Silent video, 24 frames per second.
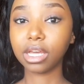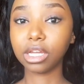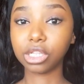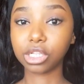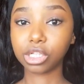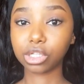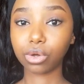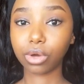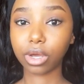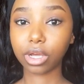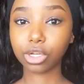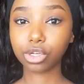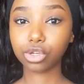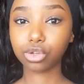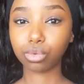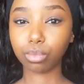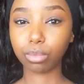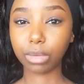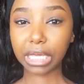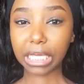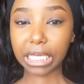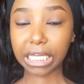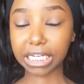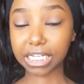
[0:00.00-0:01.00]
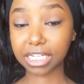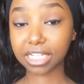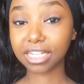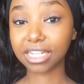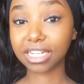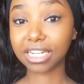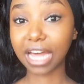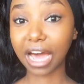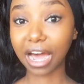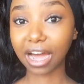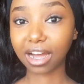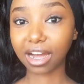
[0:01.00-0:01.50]
it's going to make it
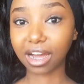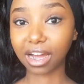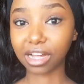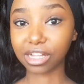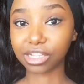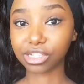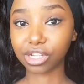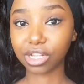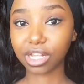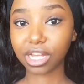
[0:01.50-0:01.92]
darker.